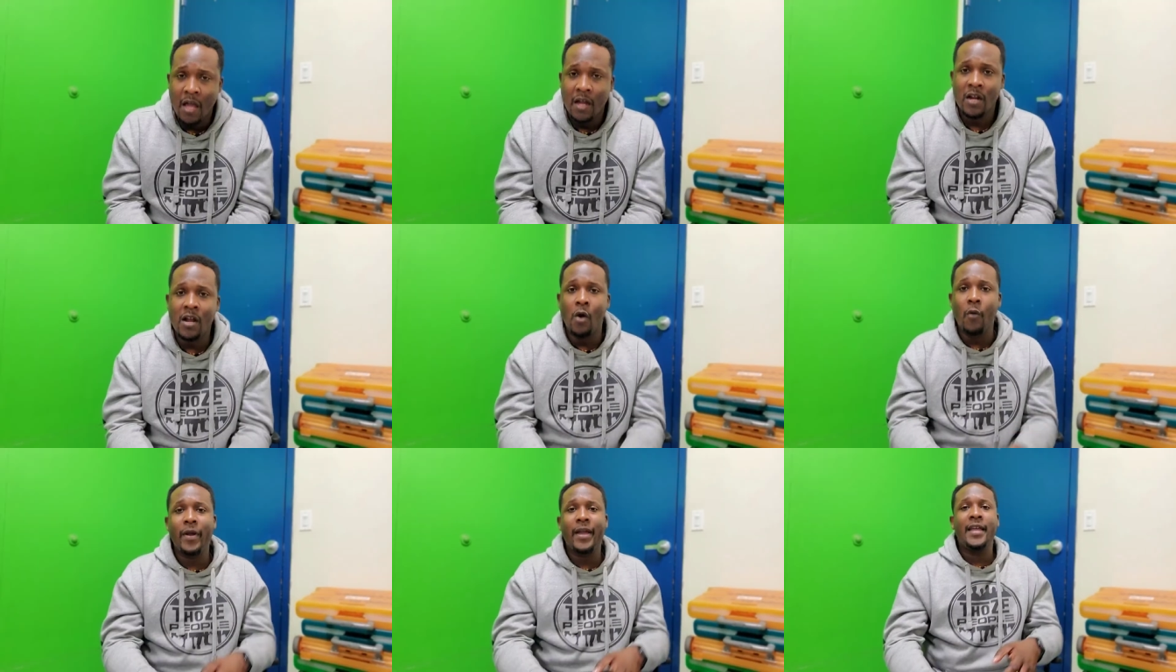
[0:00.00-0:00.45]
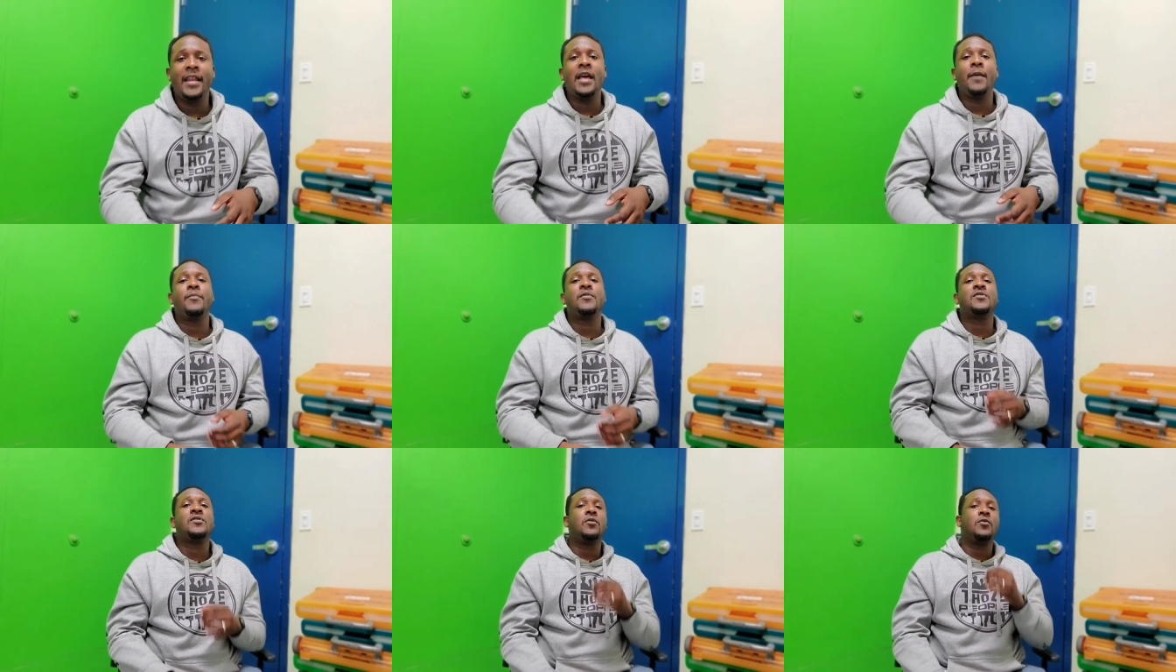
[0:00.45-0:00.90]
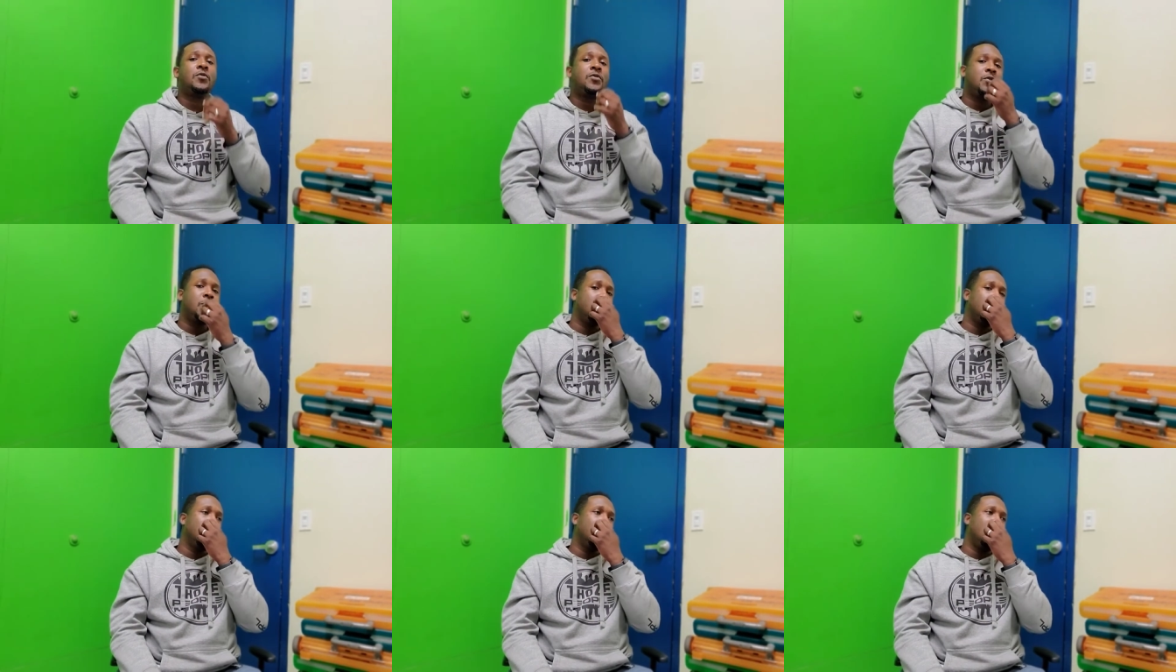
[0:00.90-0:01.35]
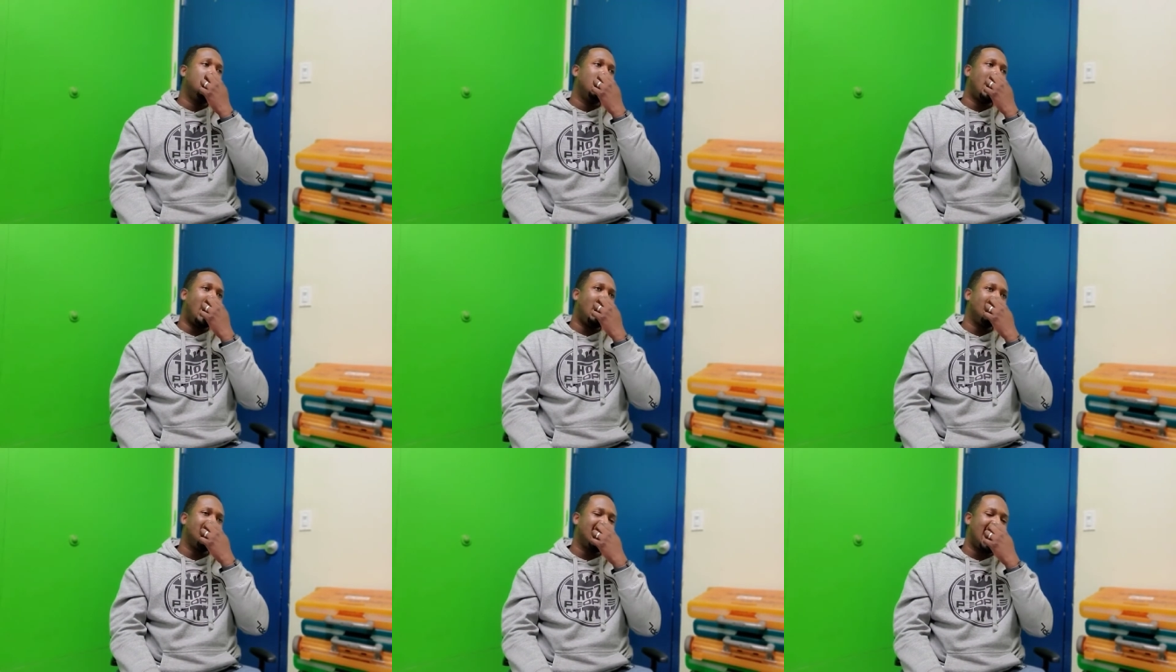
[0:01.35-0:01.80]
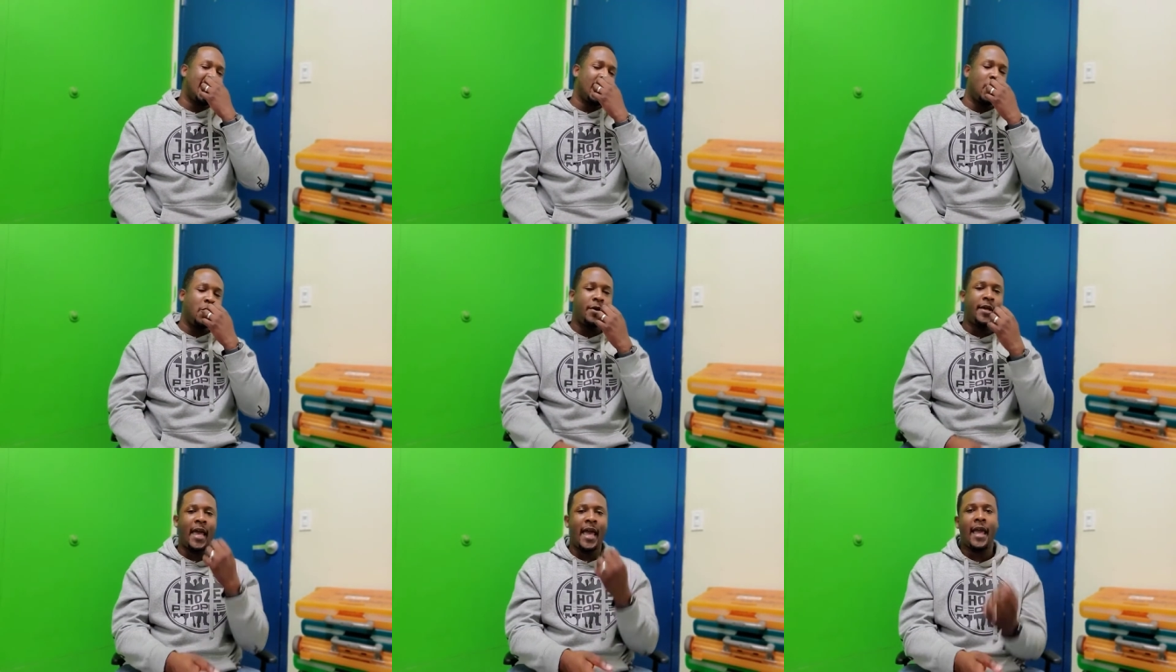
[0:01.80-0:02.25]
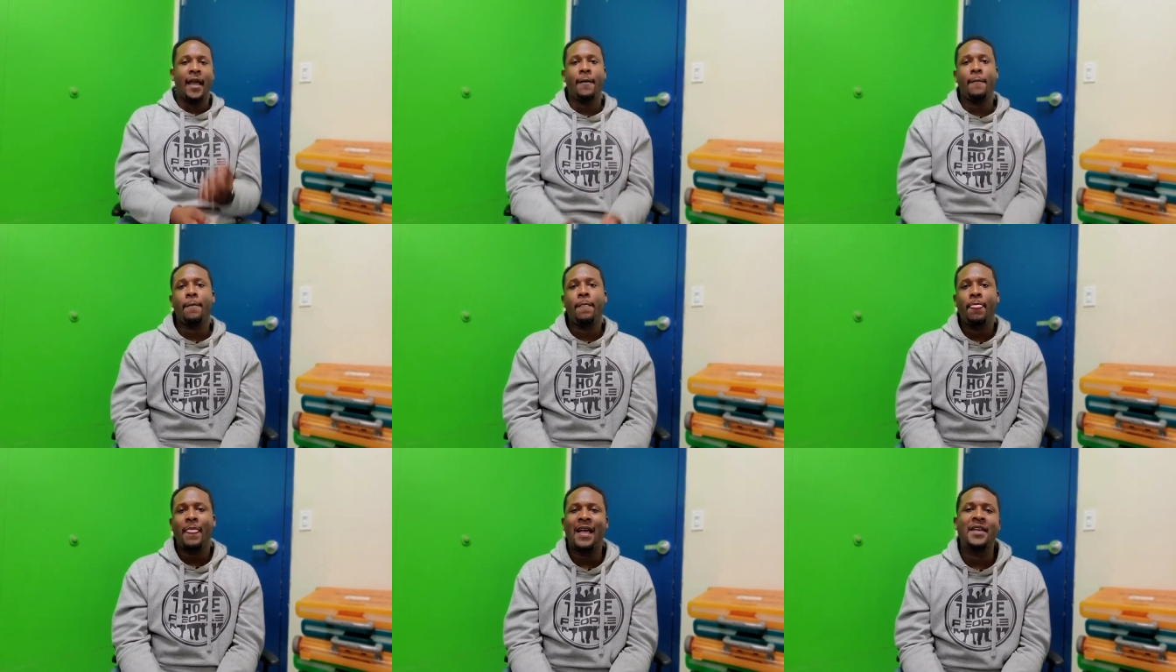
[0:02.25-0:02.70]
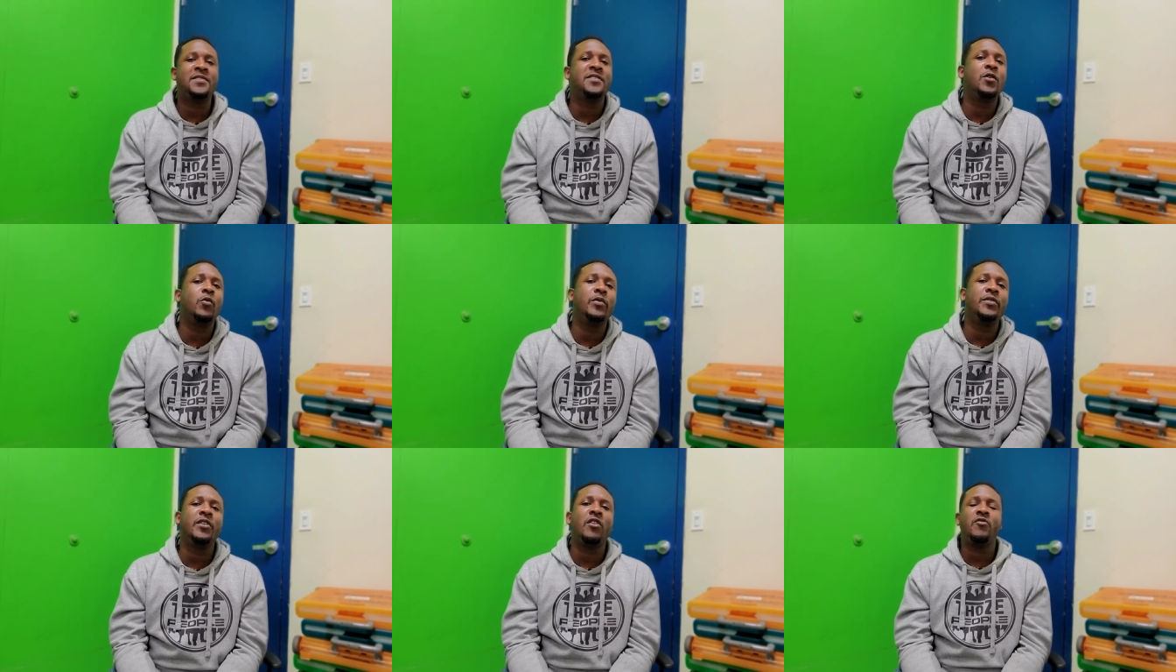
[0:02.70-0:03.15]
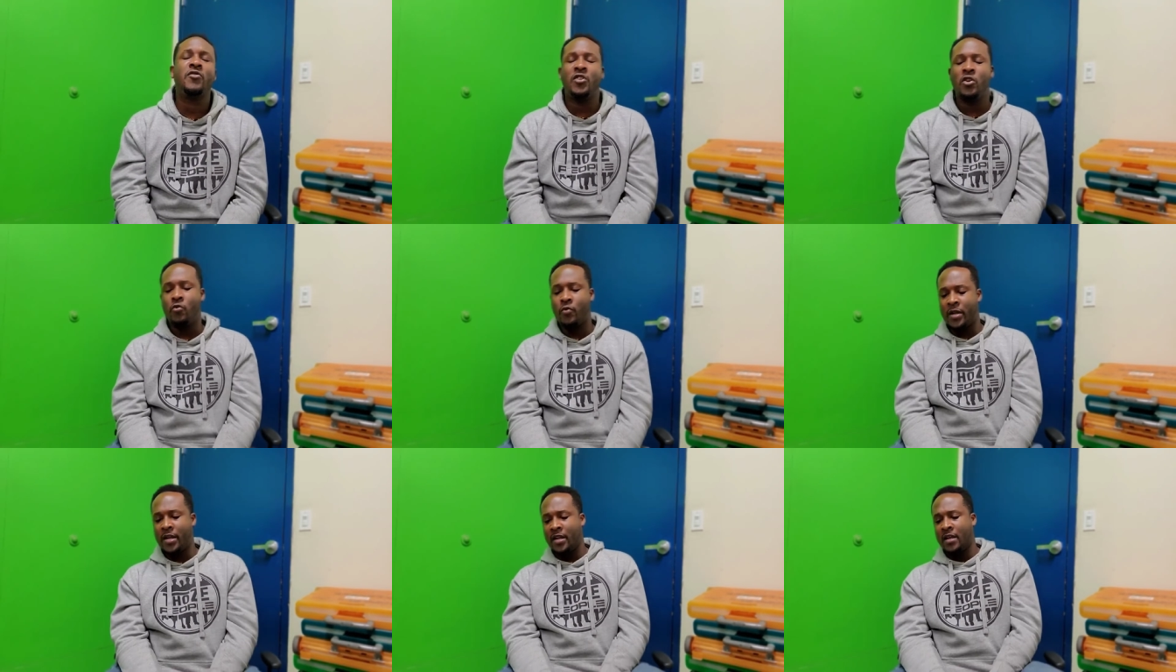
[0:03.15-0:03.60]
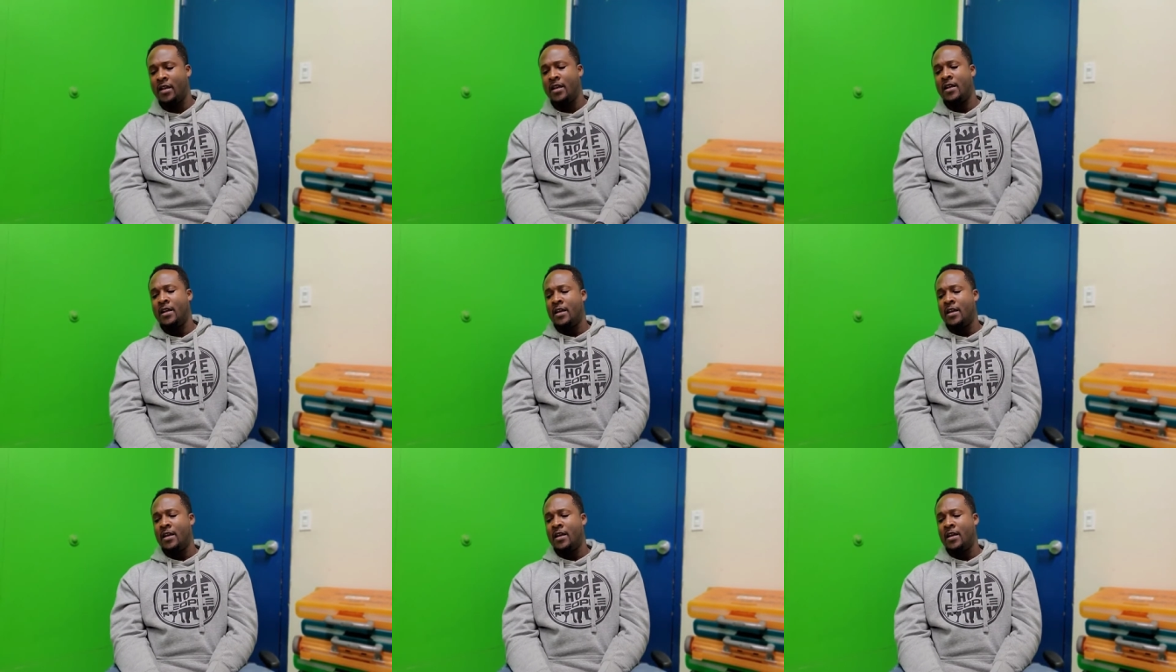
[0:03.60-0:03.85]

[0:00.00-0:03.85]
Going in episode 2, I was like, okay, I see what they're doing.